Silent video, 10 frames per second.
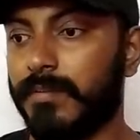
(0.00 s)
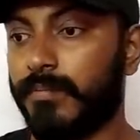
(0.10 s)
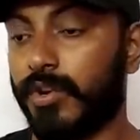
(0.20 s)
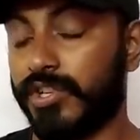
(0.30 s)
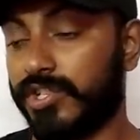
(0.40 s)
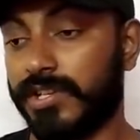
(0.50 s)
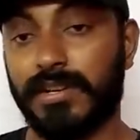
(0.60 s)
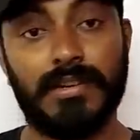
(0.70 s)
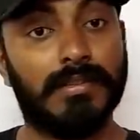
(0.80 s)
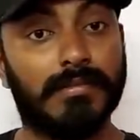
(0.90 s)

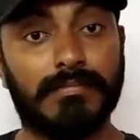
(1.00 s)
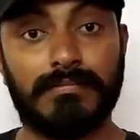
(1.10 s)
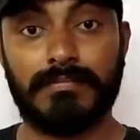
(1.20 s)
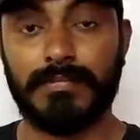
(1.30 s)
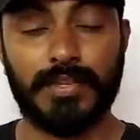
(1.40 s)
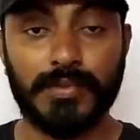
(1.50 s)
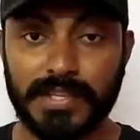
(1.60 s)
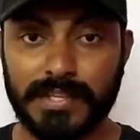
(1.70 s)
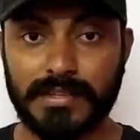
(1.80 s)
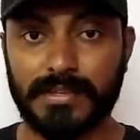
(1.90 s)
potential use
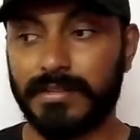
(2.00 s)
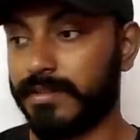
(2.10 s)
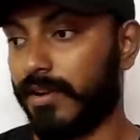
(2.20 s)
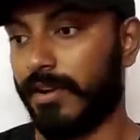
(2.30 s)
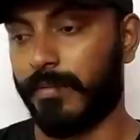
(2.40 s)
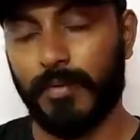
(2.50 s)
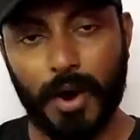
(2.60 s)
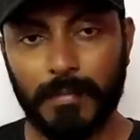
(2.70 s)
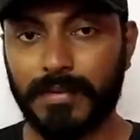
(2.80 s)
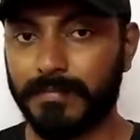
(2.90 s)
cases or
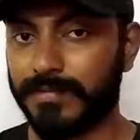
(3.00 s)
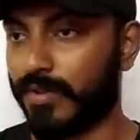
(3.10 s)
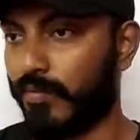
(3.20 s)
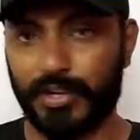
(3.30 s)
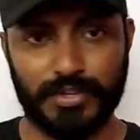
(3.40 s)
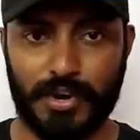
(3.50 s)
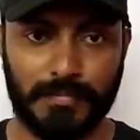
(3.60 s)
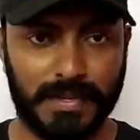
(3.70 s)
problems or whatnot.